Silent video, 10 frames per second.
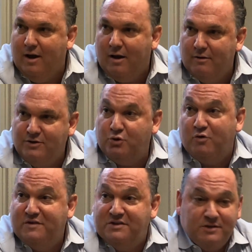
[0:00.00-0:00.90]
Yeah,
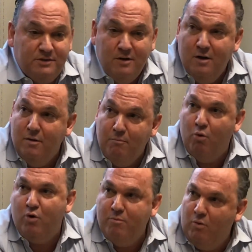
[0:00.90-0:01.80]
services.
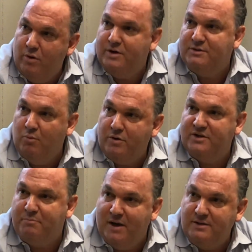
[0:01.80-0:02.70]
More and it's more
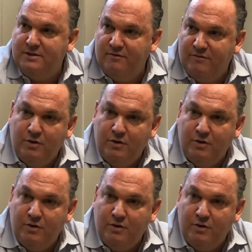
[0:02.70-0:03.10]
expensive.